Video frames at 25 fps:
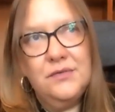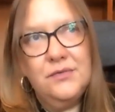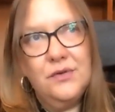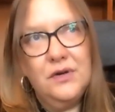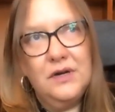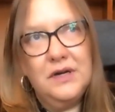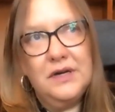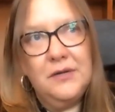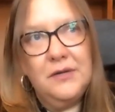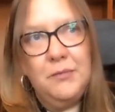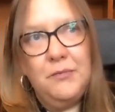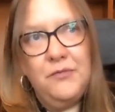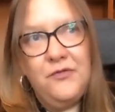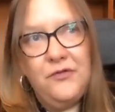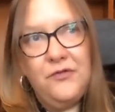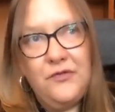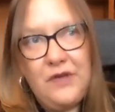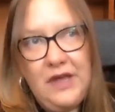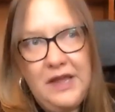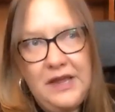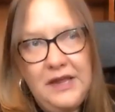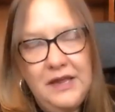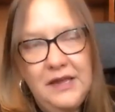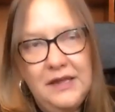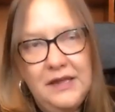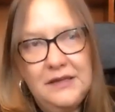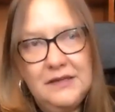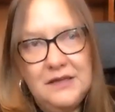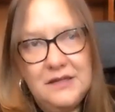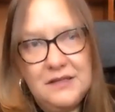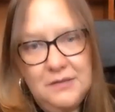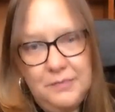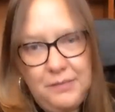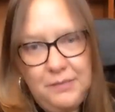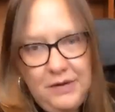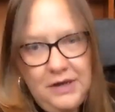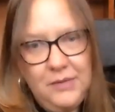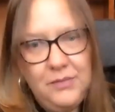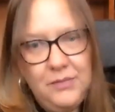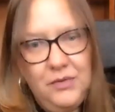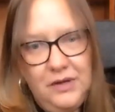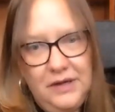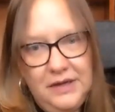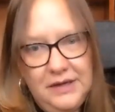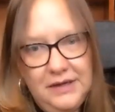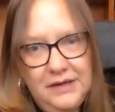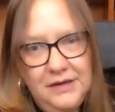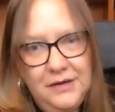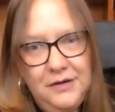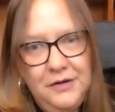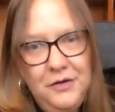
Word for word: for conveying to the public